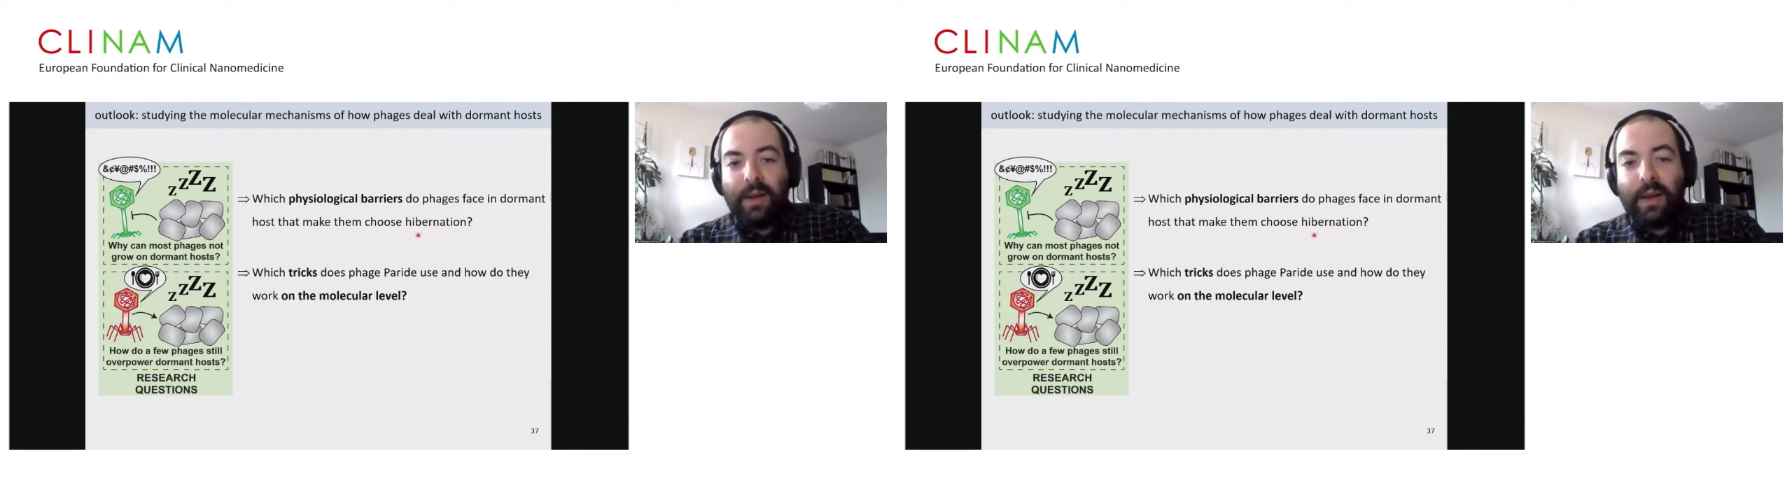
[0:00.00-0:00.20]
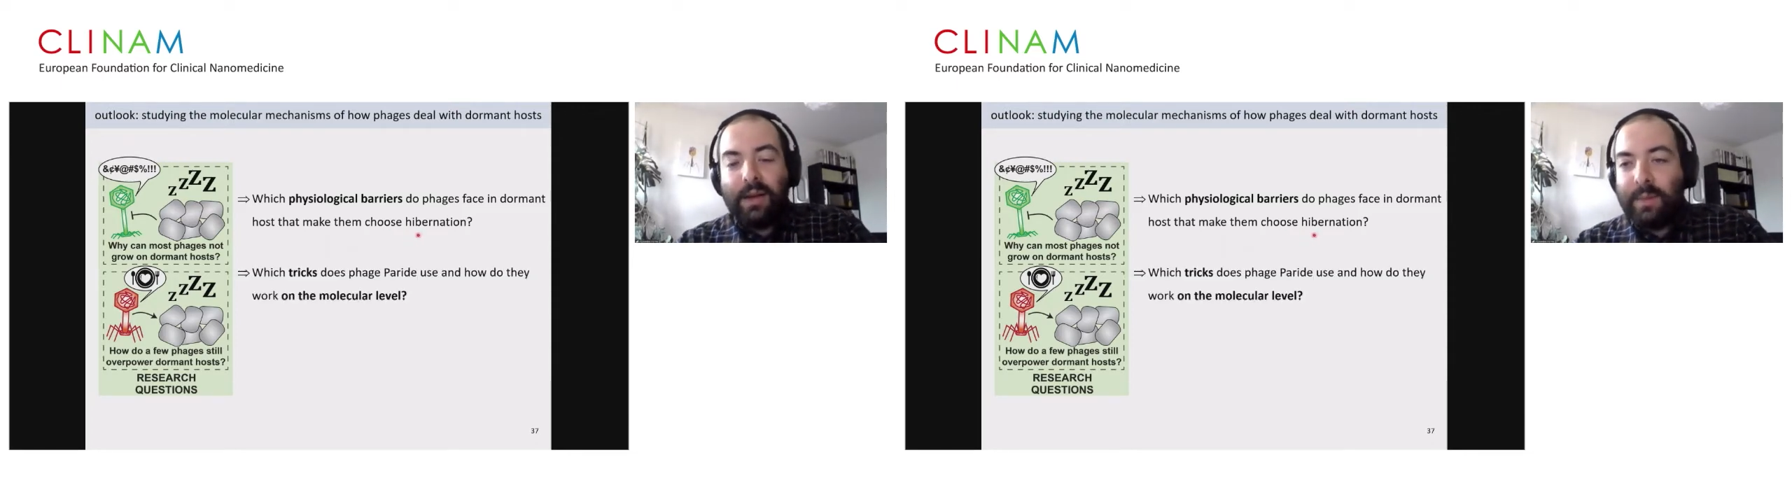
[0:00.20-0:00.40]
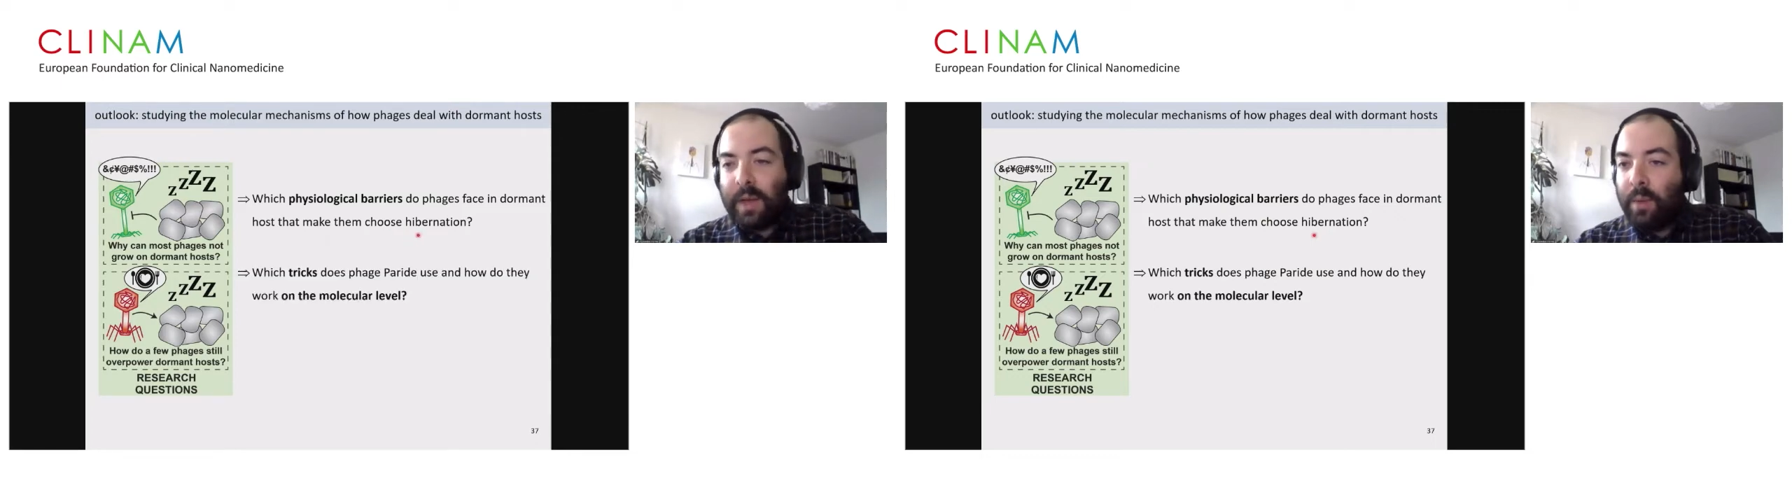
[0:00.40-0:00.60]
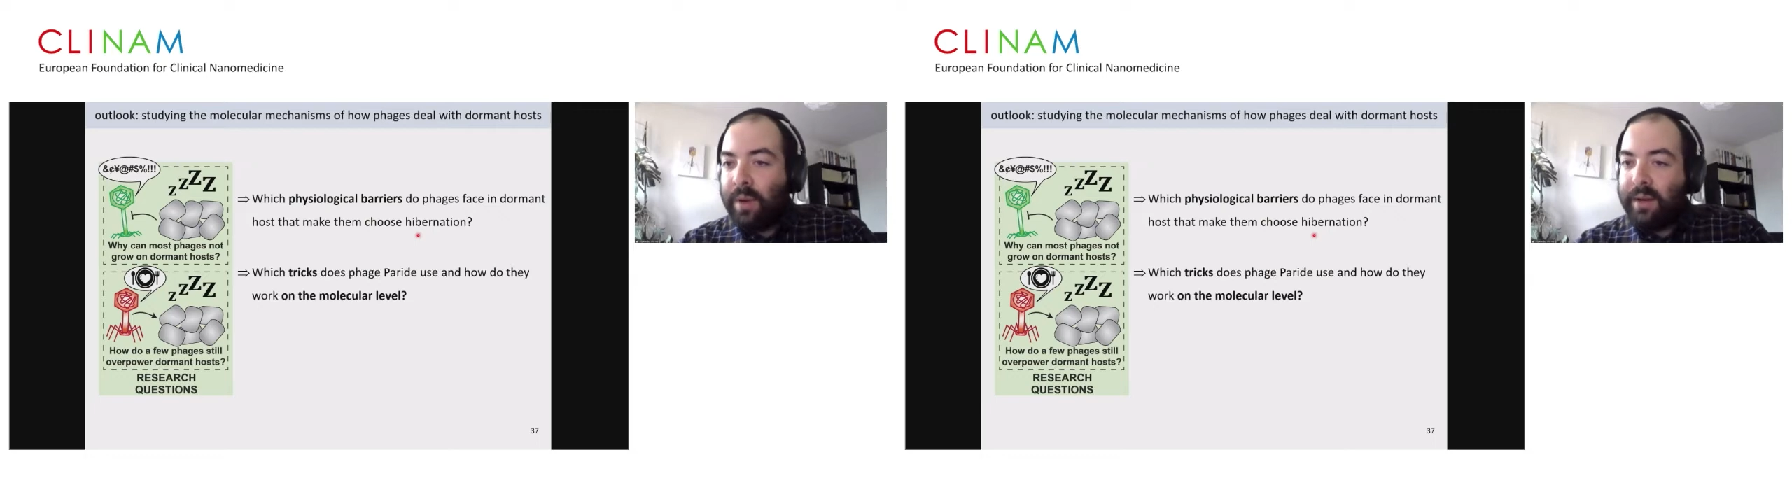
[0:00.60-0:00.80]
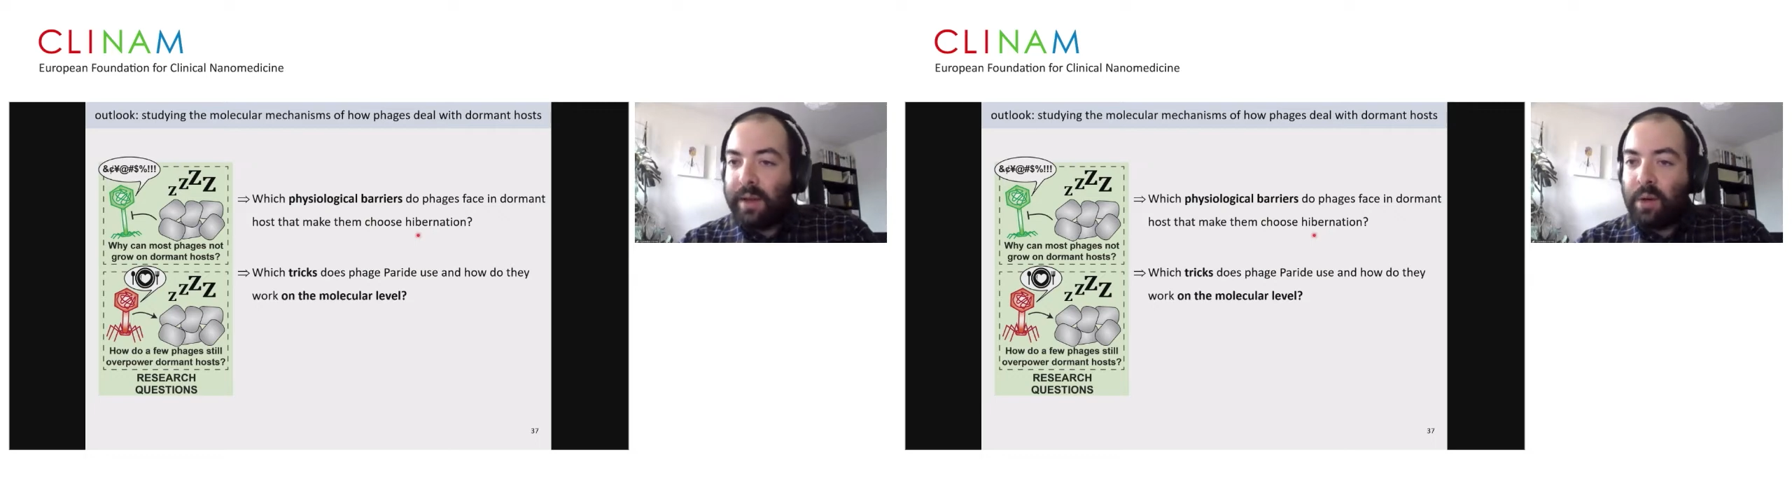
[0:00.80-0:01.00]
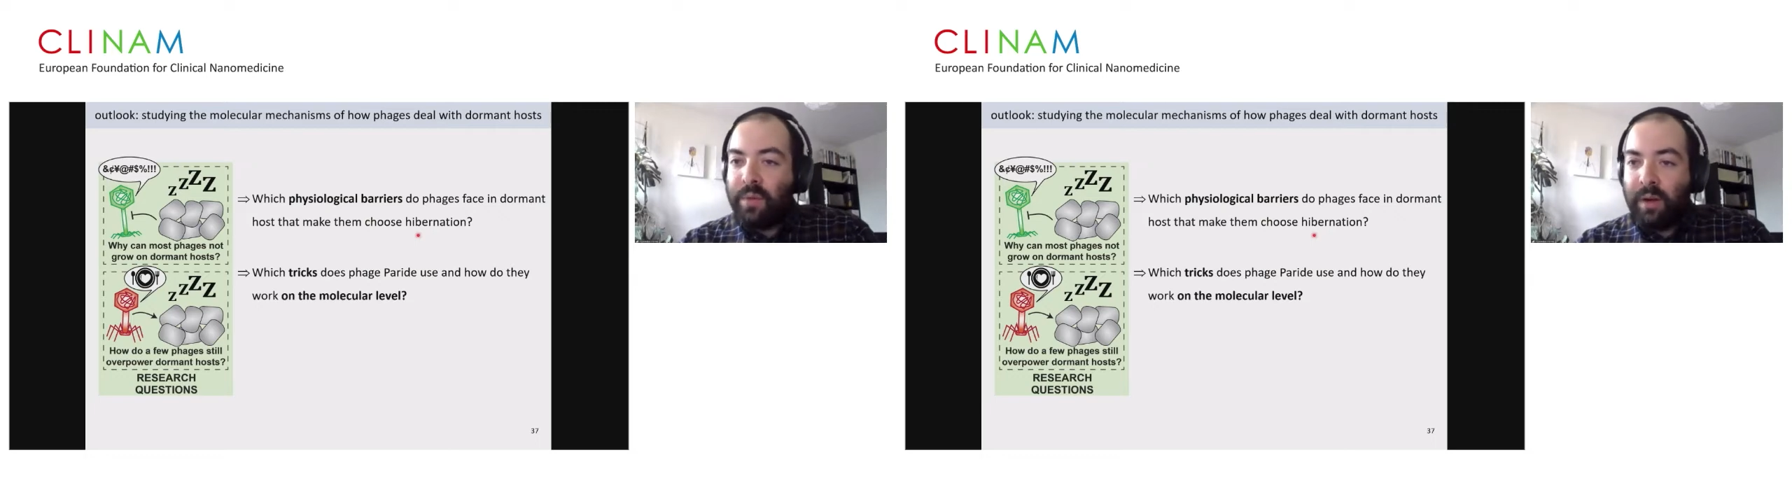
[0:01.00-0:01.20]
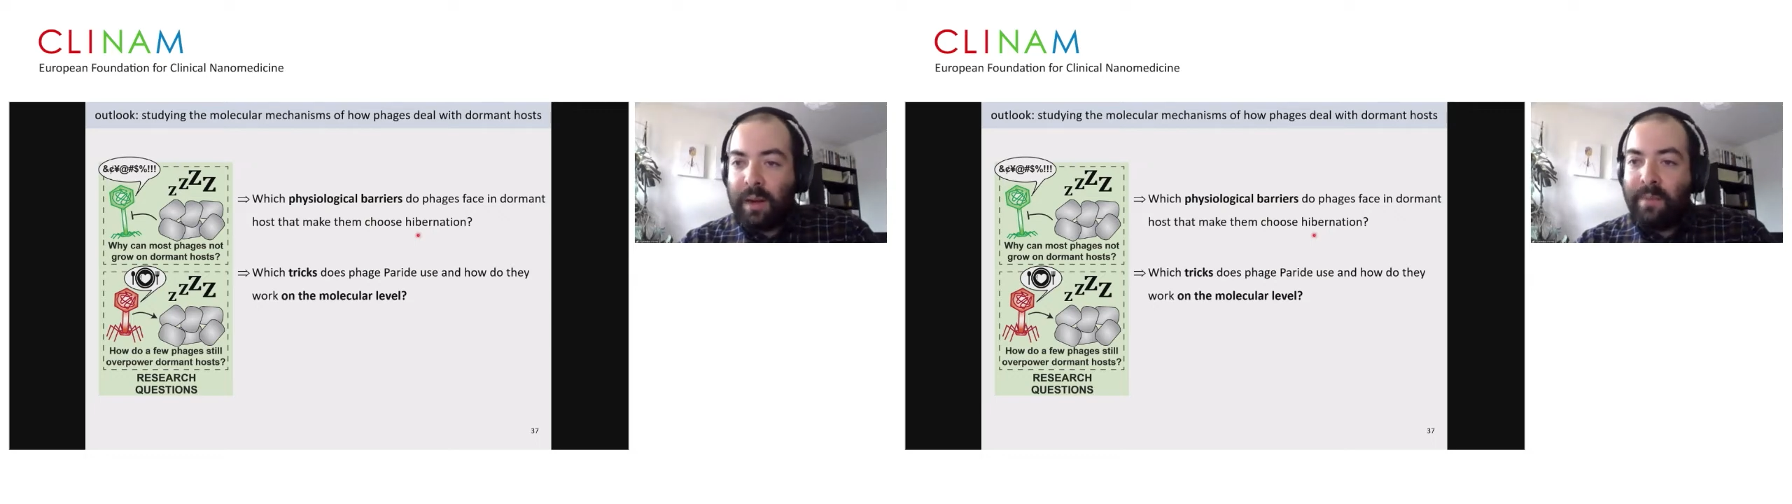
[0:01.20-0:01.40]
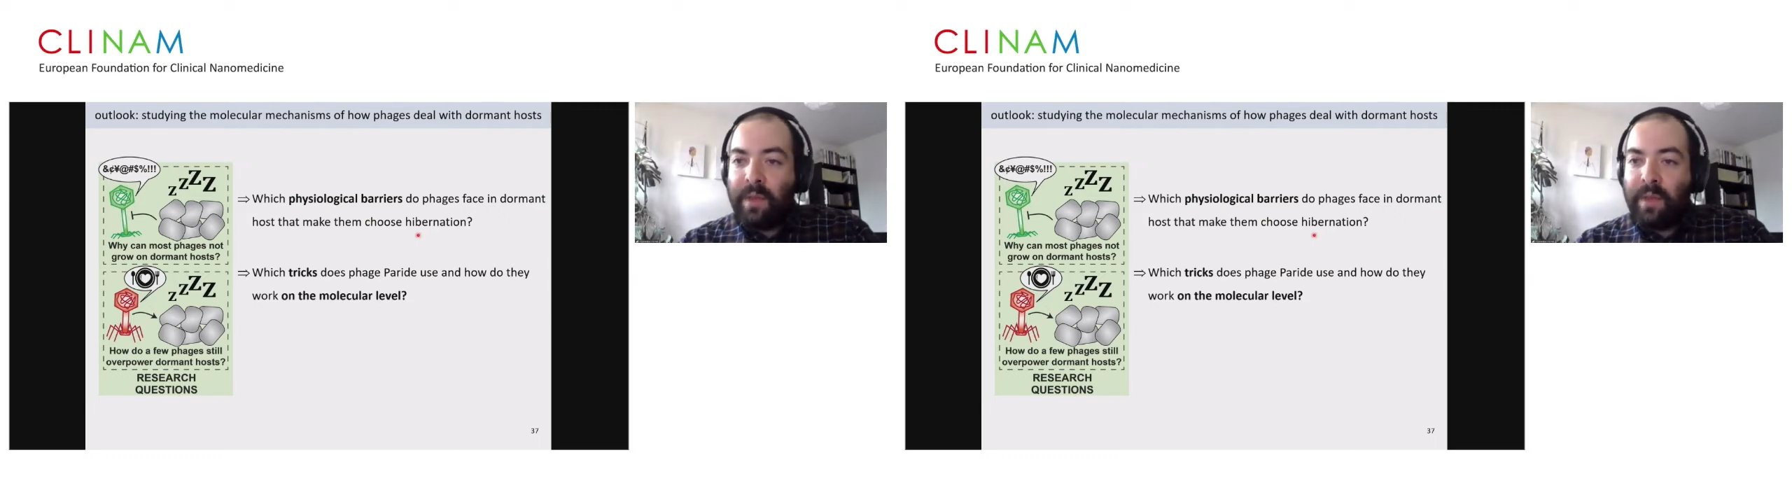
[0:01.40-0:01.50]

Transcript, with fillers: and um, how it can overcome